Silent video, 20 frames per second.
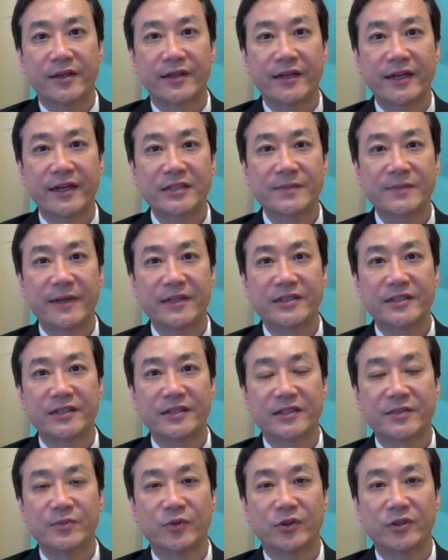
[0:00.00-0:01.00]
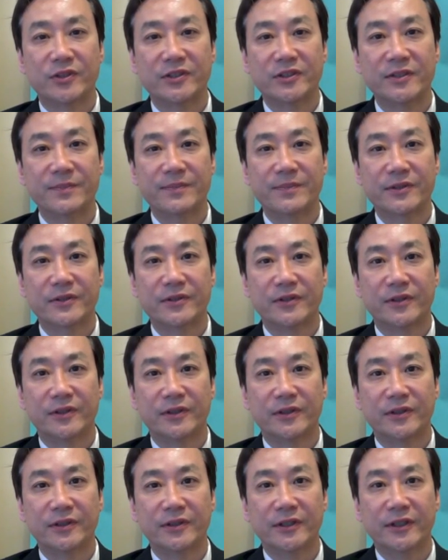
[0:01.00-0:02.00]
The next patient is more typical
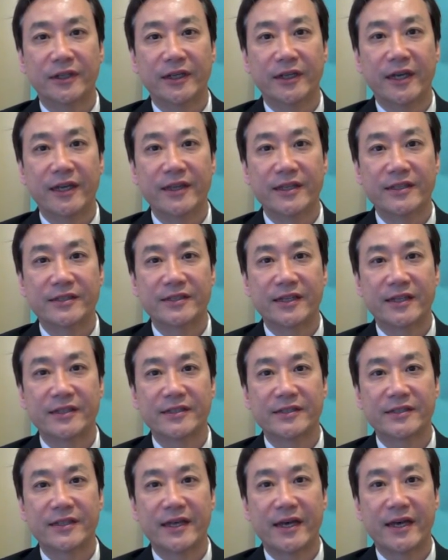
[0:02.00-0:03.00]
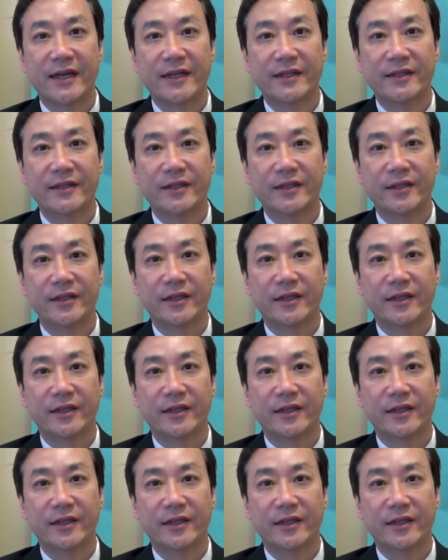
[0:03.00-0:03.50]
in the sense that